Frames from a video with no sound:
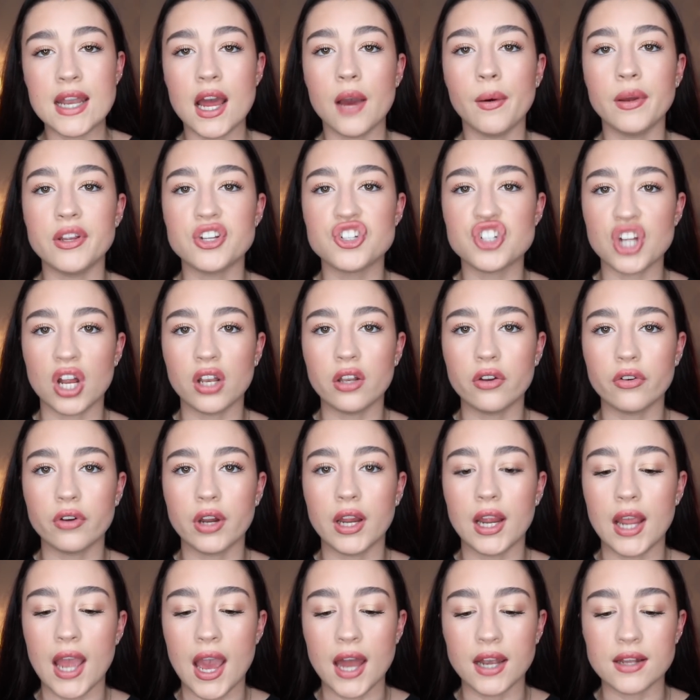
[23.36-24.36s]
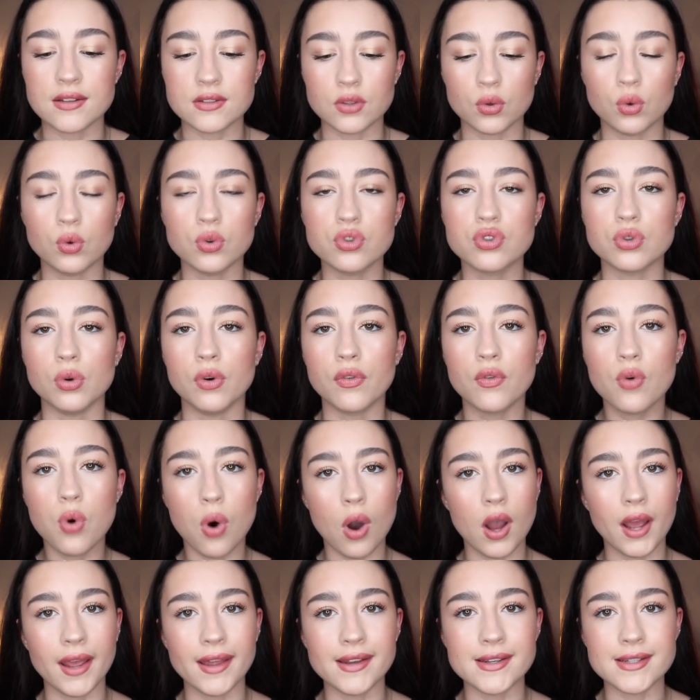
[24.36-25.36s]
Now it's January and it's all sort of
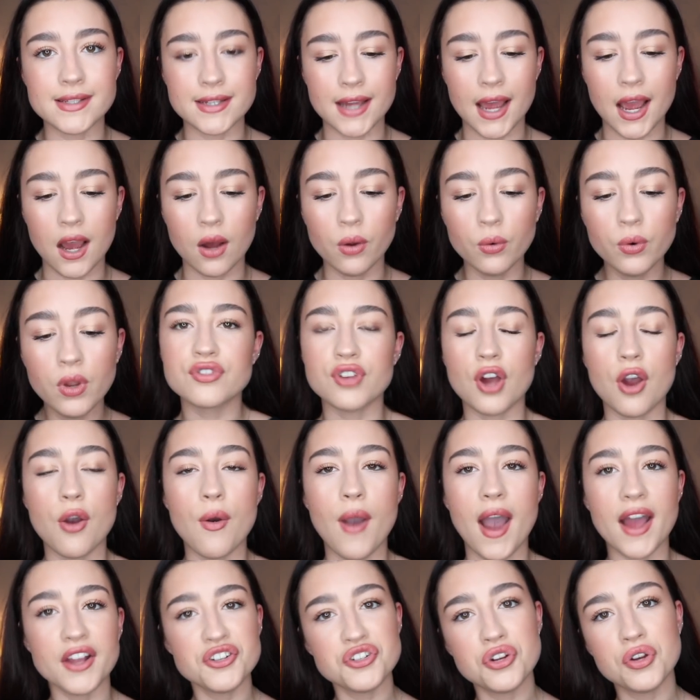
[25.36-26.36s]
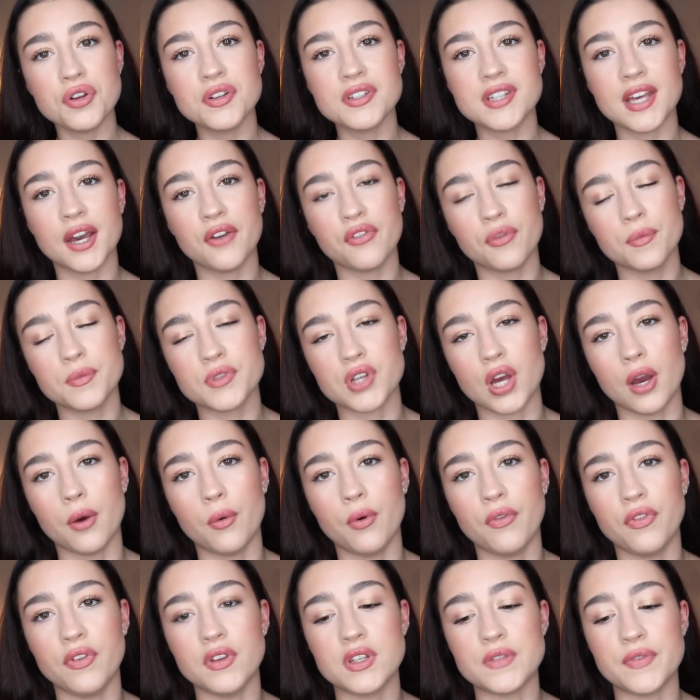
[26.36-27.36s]
quieting down. So as you can tell from the
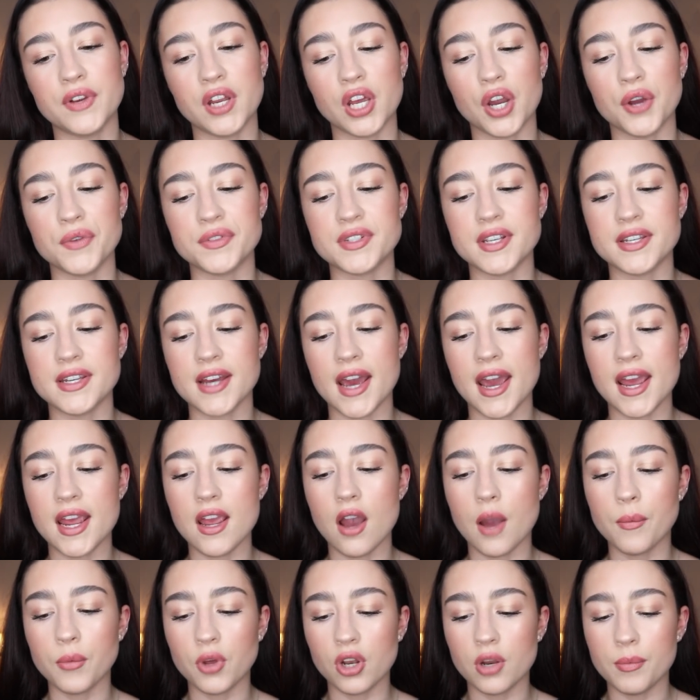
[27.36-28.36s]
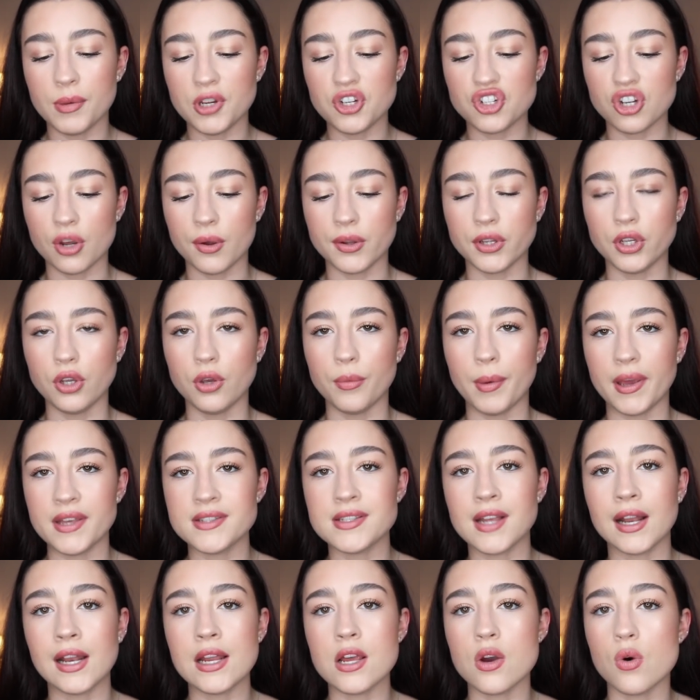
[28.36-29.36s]
title of this video, today I'm going to be showing you
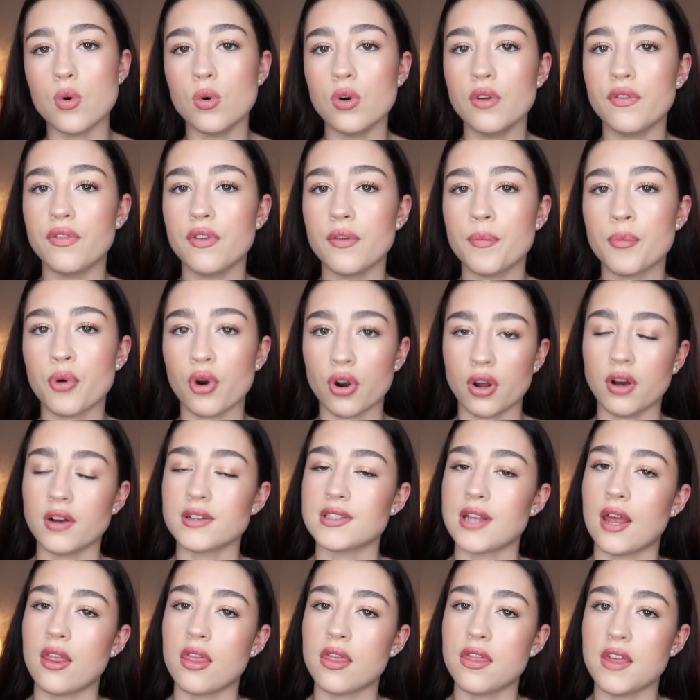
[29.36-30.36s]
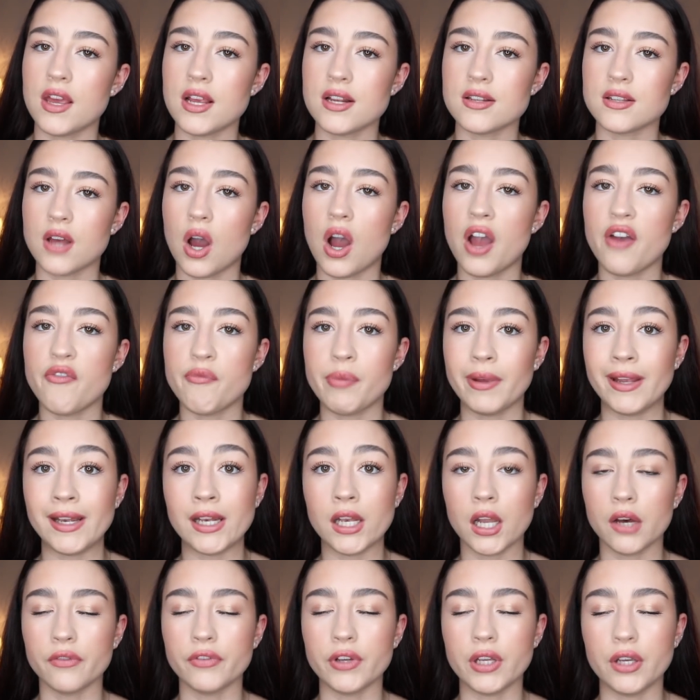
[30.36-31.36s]
basically all of the products and things that I've
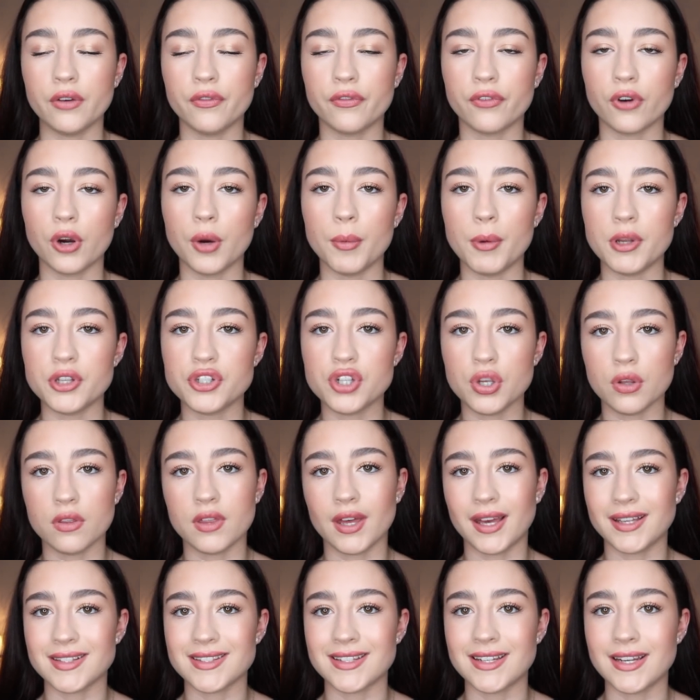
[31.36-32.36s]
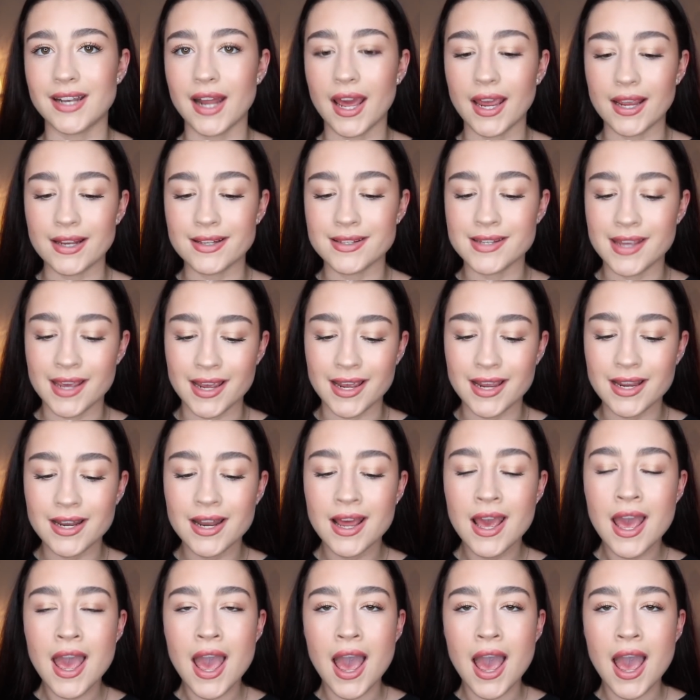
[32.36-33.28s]
been loving from 2018,